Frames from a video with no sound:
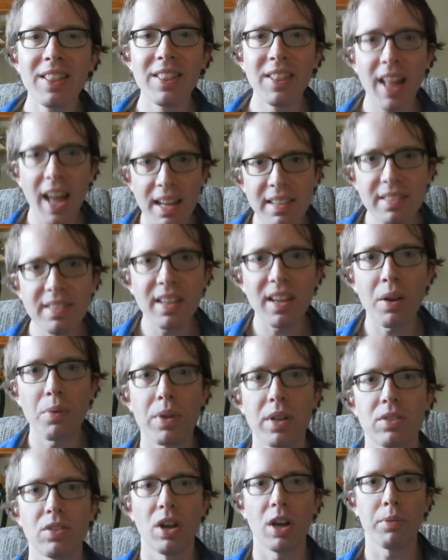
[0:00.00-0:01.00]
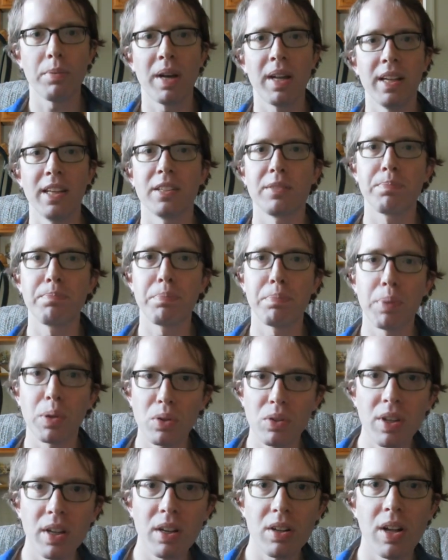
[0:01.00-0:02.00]
Last thing I want to talk about is
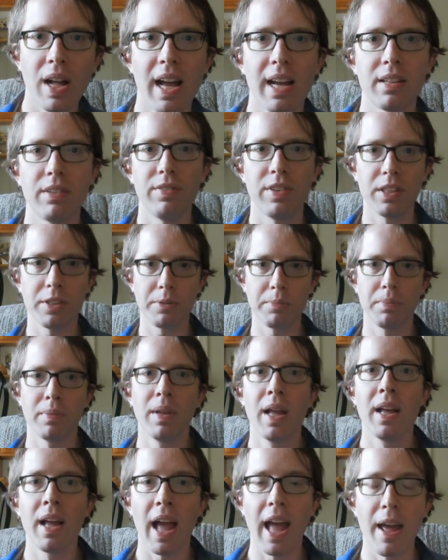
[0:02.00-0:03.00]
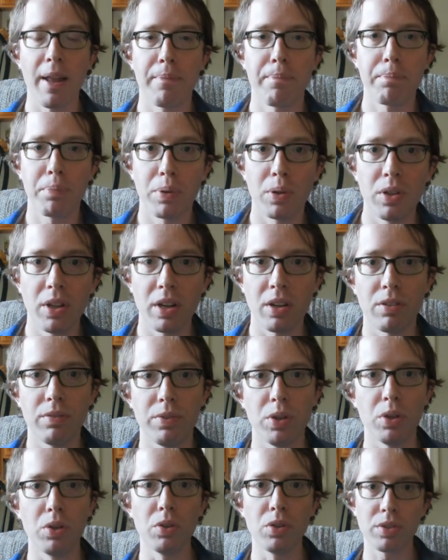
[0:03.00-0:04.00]
political activism and political
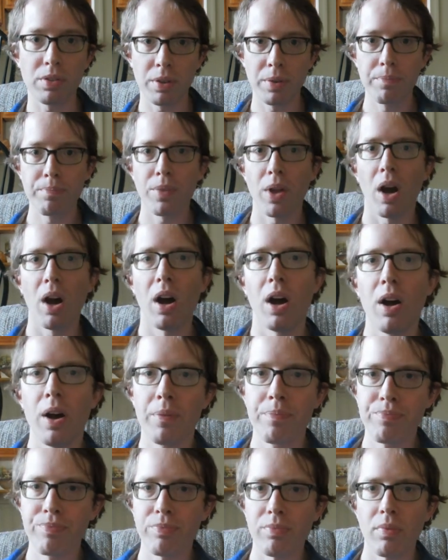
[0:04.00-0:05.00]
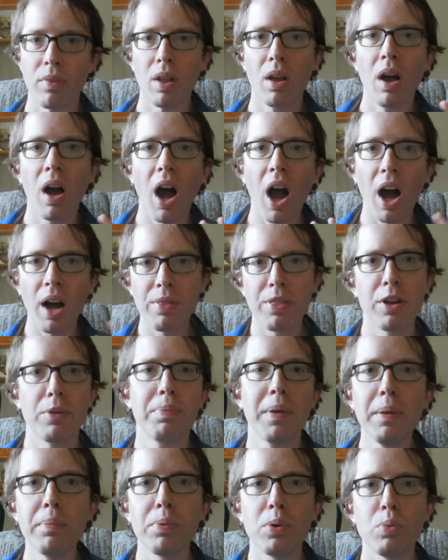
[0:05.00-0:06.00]
views. Uh,
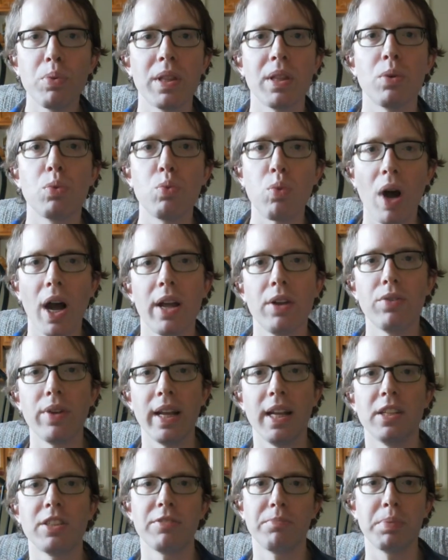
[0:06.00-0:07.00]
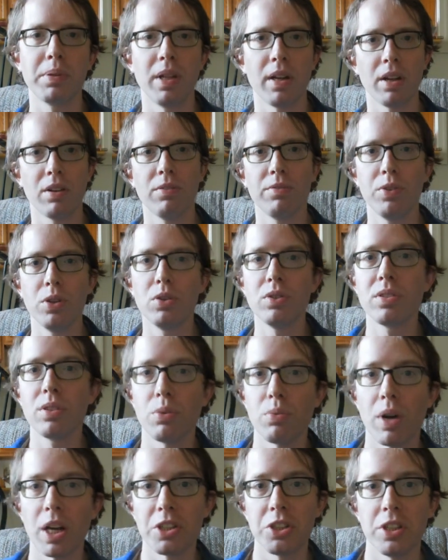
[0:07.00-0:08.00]
There are people with a wide range of political views
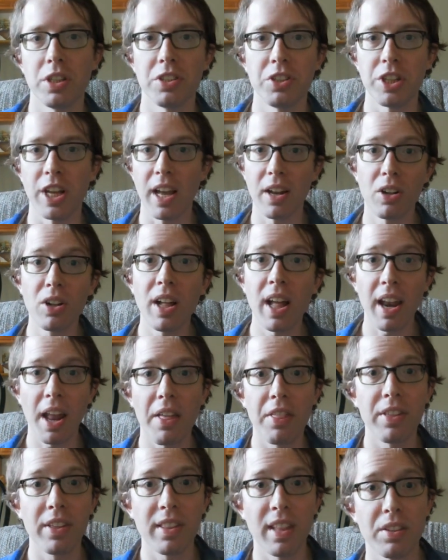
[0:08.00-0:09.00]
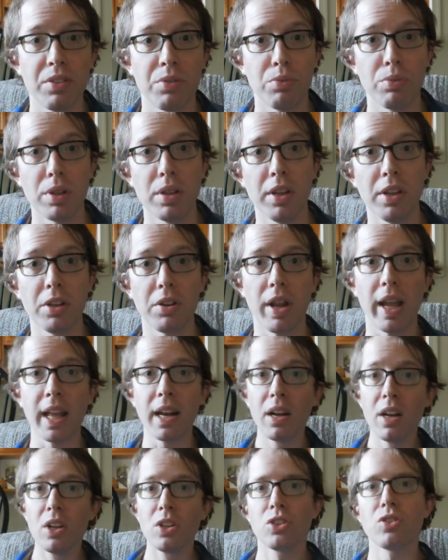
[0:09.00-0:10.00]
that watch this channel, and I think that's really
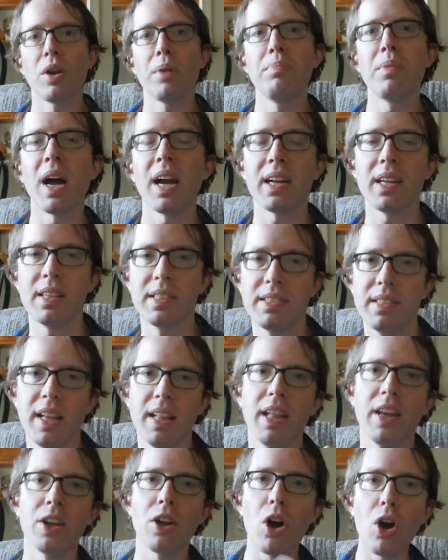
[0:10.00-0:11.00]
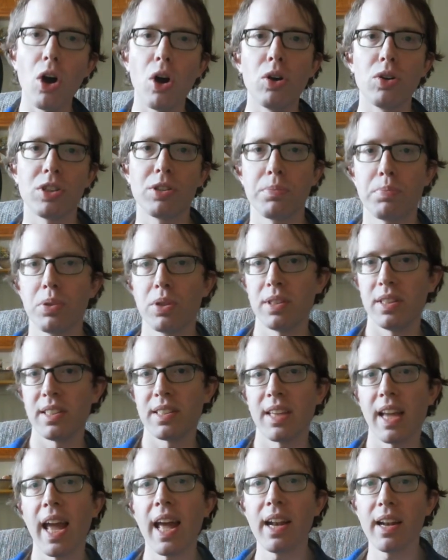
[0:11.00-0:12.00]
great. So I'm not going to say like, oh, support
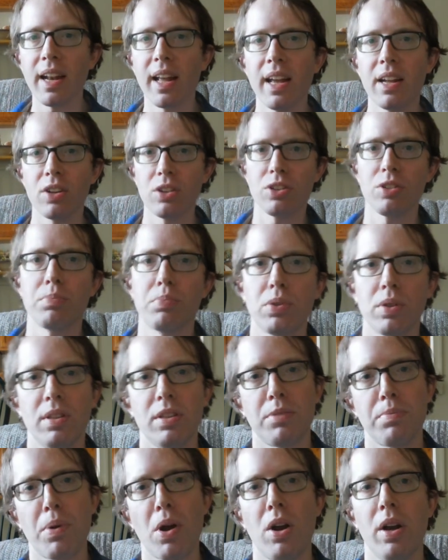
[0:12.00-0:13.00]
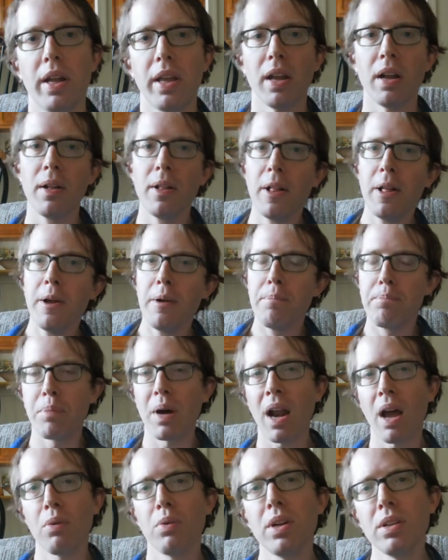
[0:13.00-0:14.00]
this candidate or support this party,
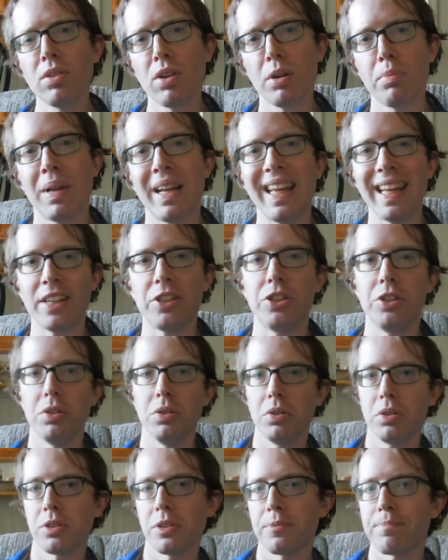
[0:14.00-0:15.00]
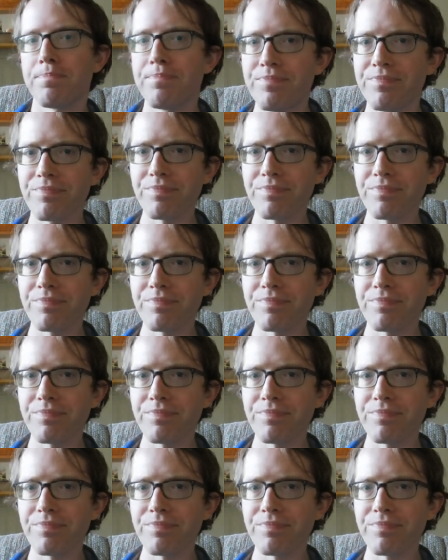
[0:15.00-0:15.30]
but I want to talk about issues.